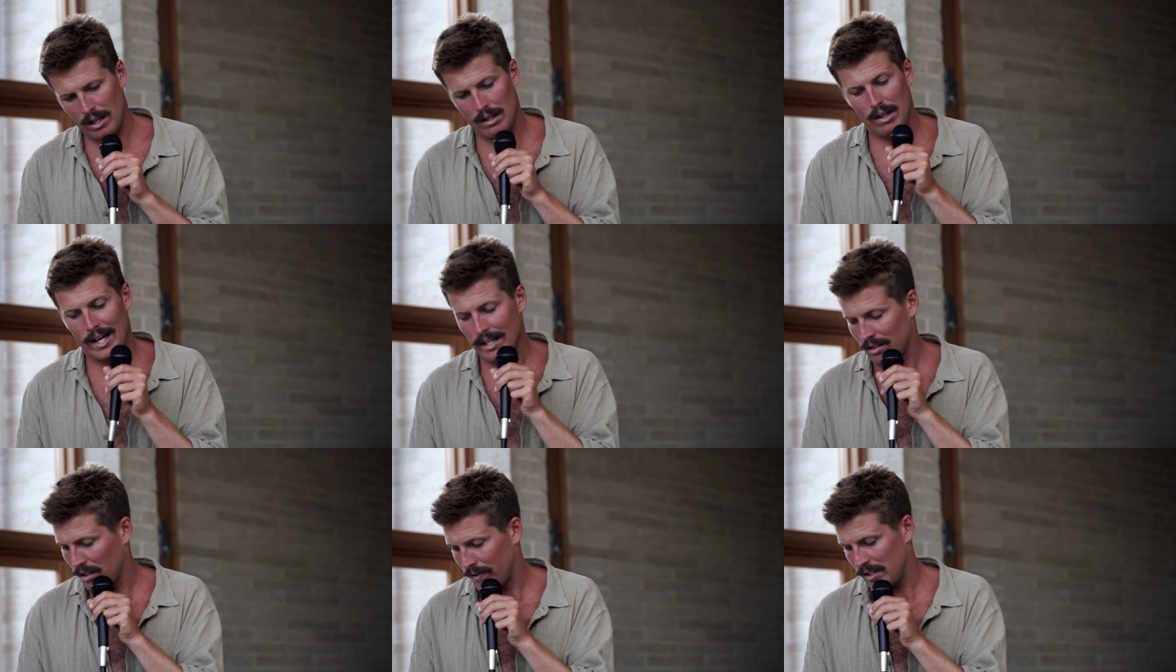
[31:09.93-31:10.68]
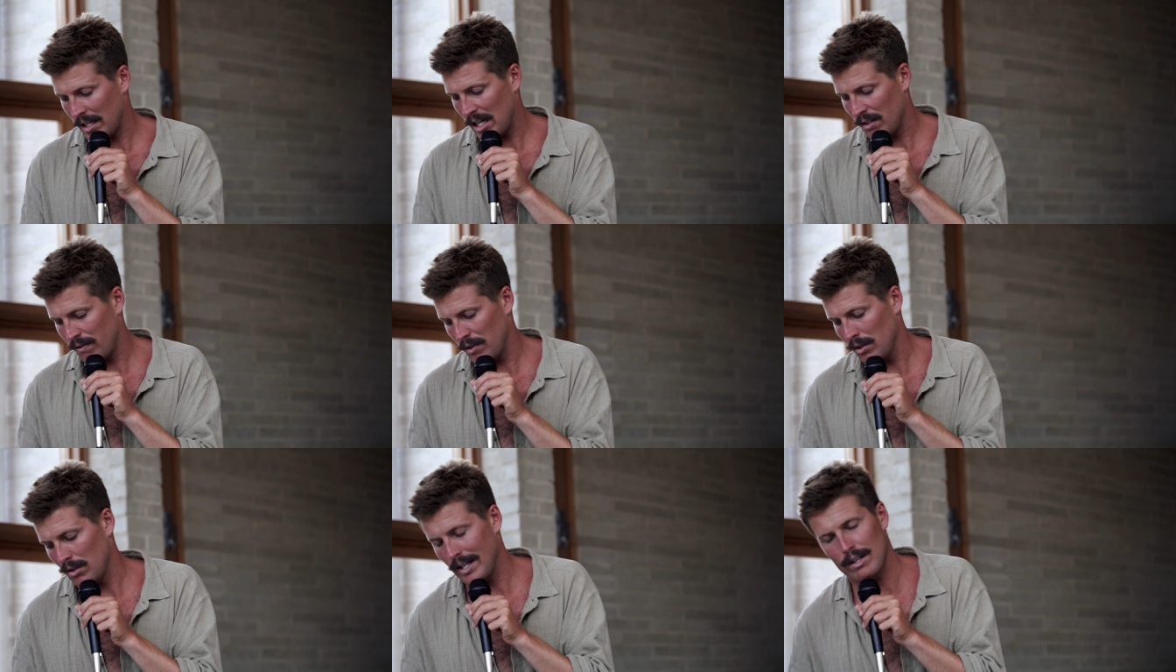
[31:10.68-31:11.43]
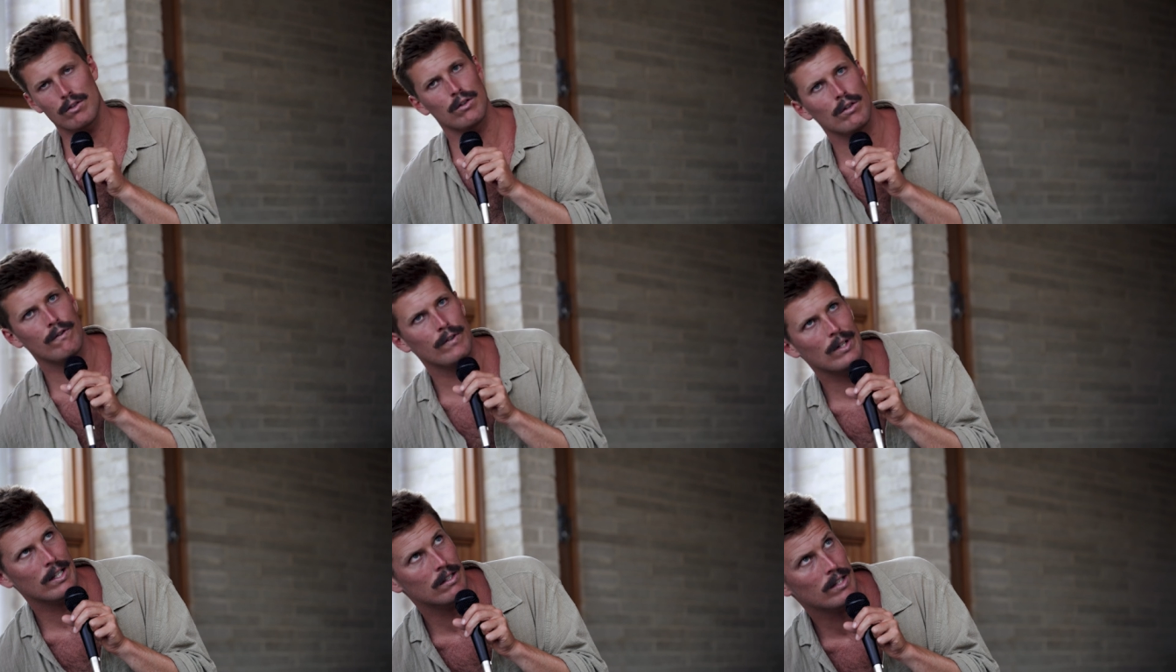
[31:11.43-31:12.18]
I'd like to know if it's the case for you. Like, do you
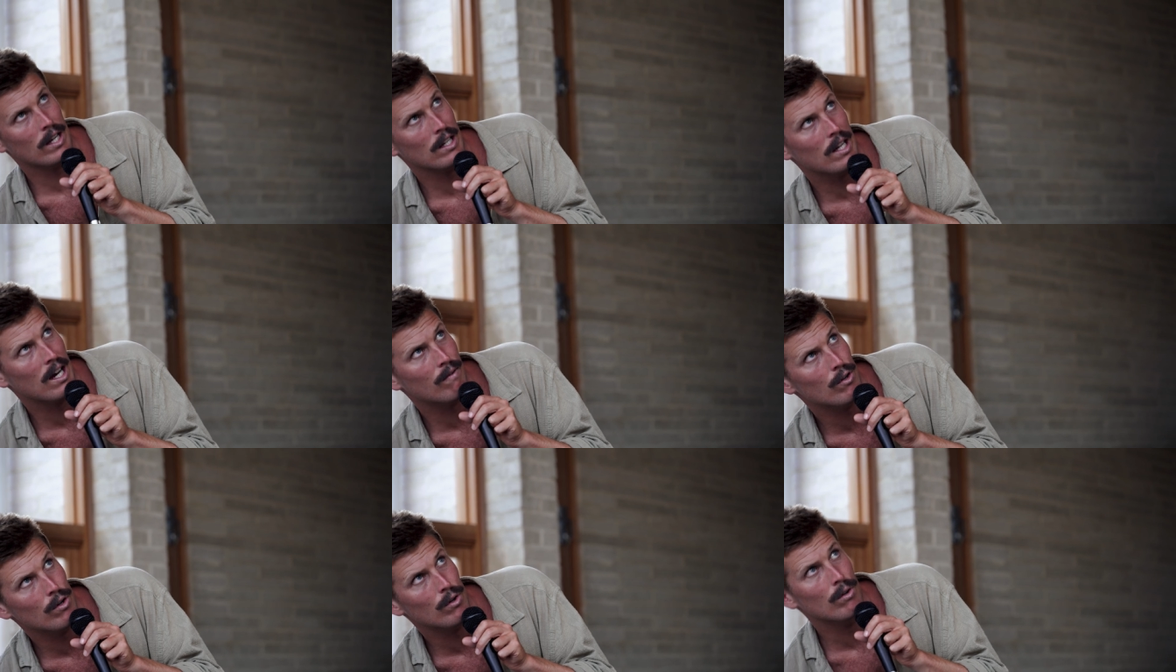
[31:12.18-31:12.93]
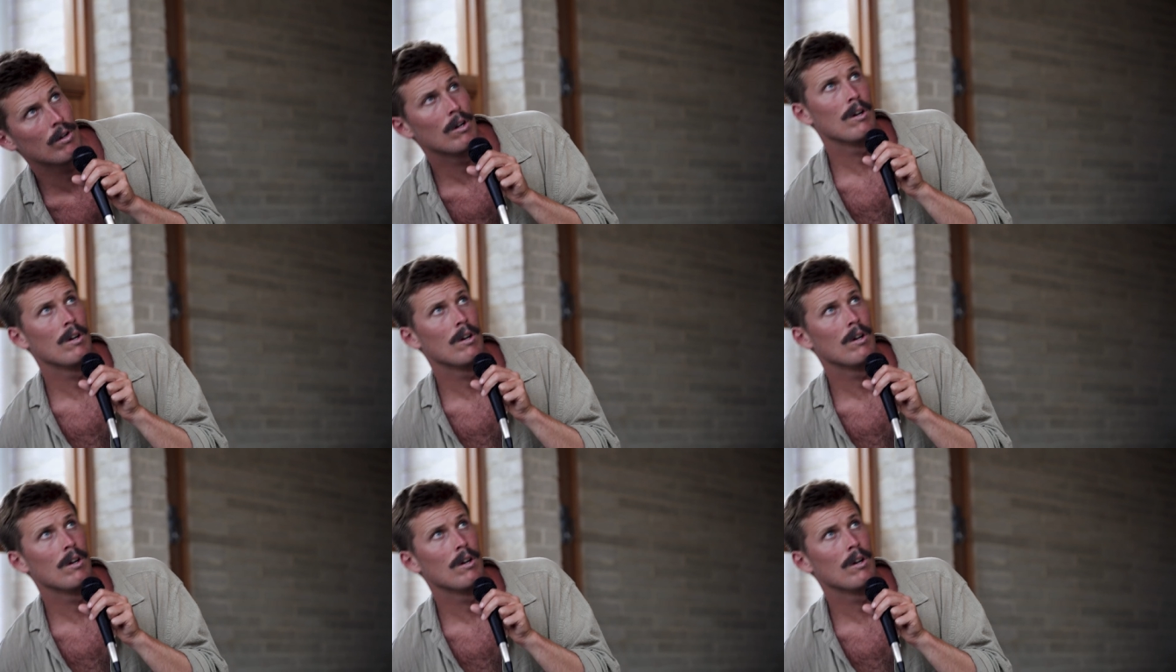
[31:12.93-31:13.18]
feel like there's any avenue?